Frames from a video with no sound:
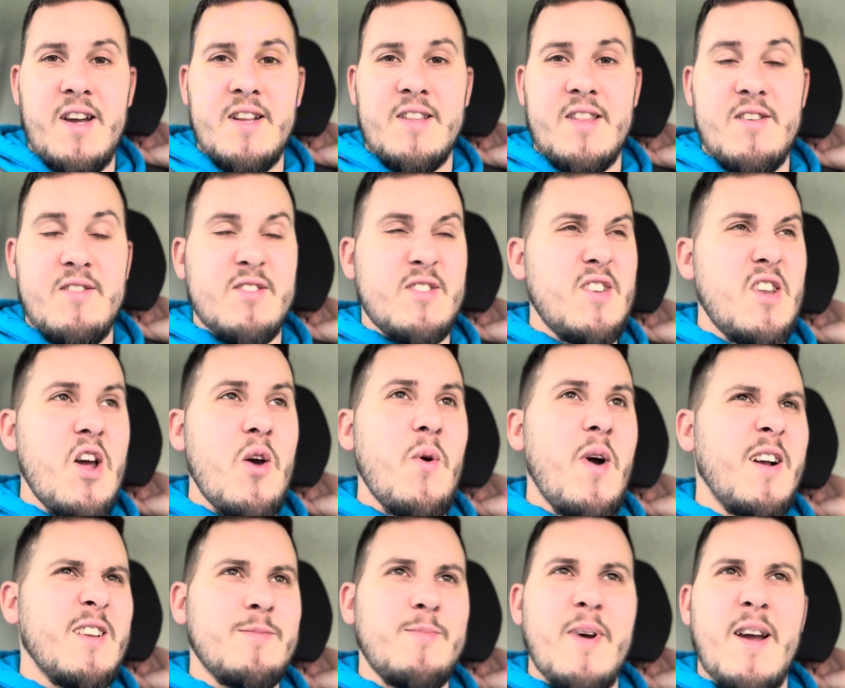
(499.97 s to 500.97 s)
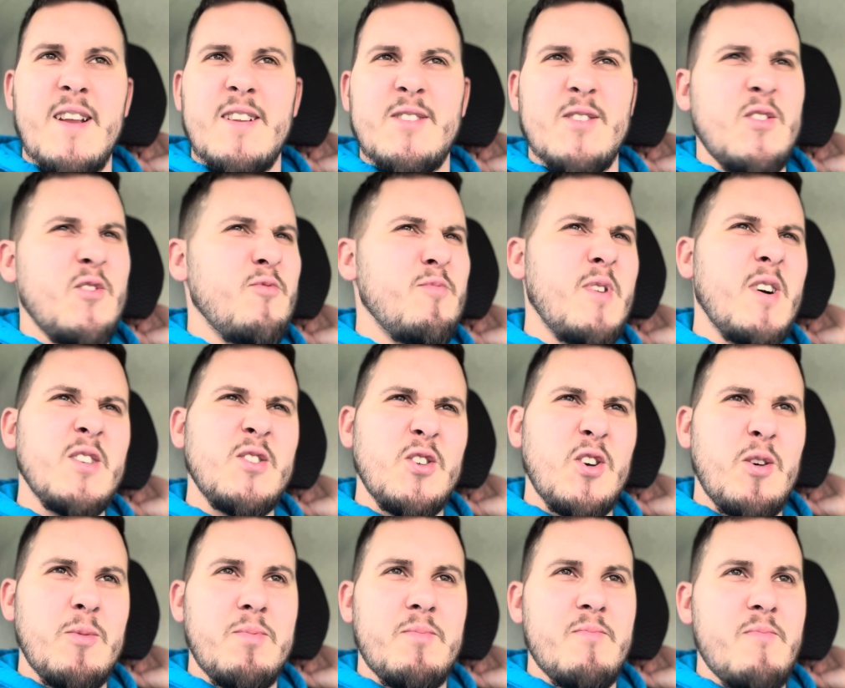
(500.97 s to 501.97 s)
There's no aspect of my
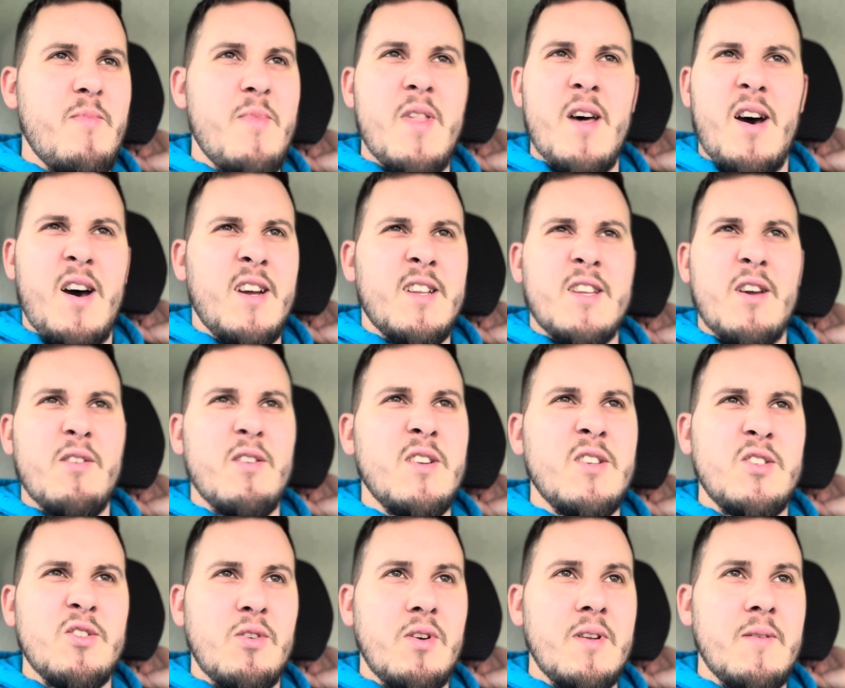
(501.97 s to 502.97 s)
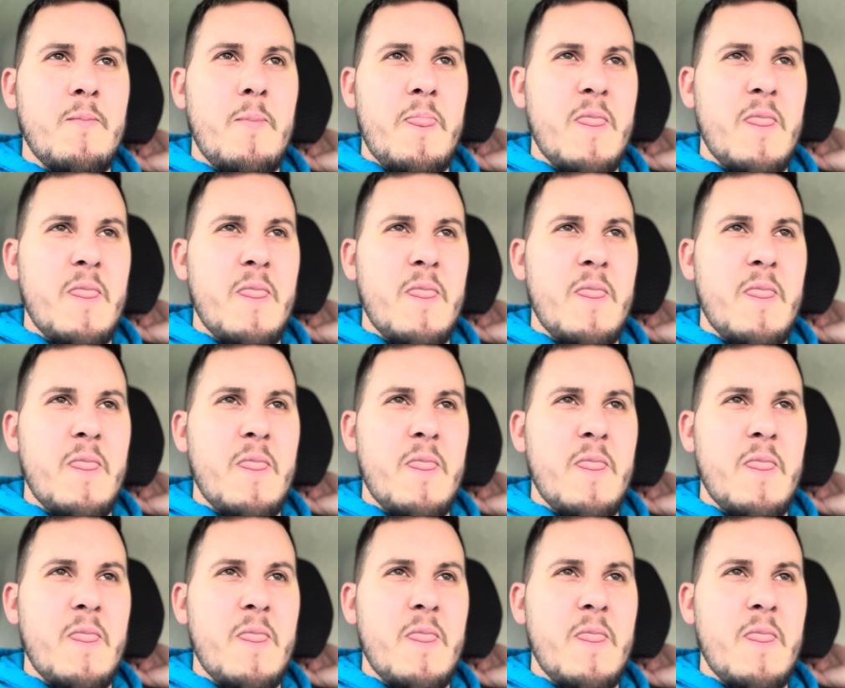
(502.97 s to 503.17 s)
job that I don't enjoy.